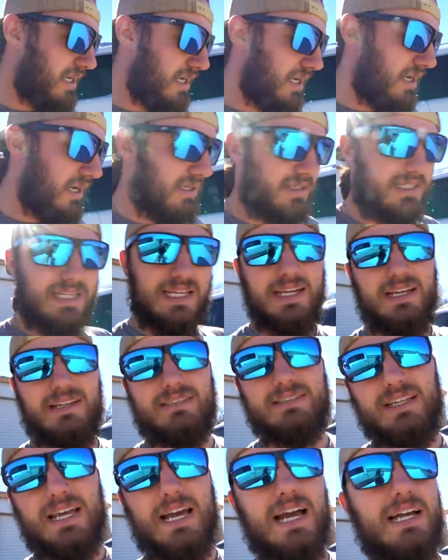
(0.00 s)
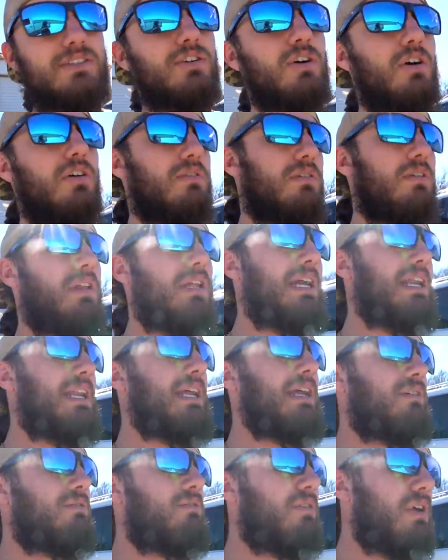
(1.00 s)
hunting slash
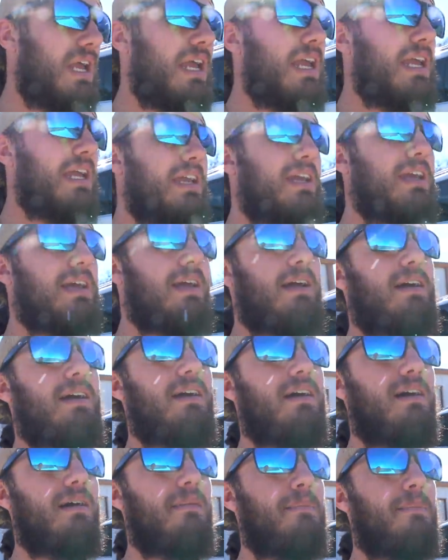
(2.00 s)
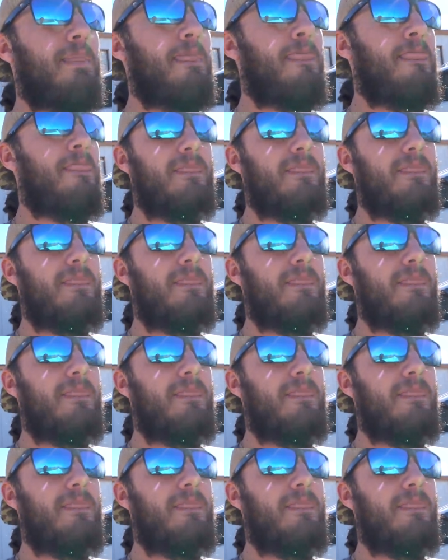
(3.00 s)
overlanding rig um,